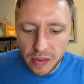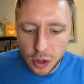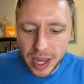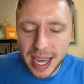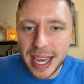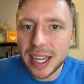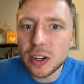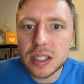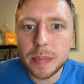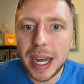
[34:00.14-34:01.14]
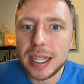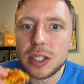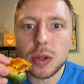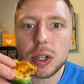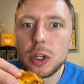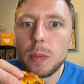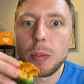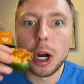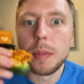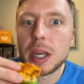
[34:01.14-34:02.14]
If you can't handle spice, you could do
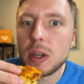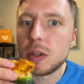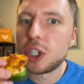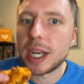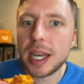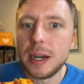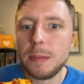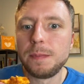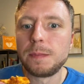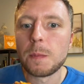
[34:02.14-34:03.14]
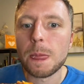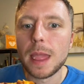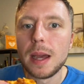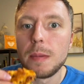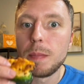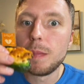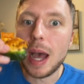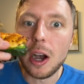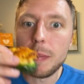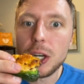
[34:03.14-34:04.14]
barbecue chicken,
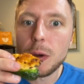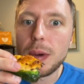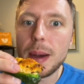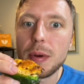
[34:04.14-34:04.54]
jalapeno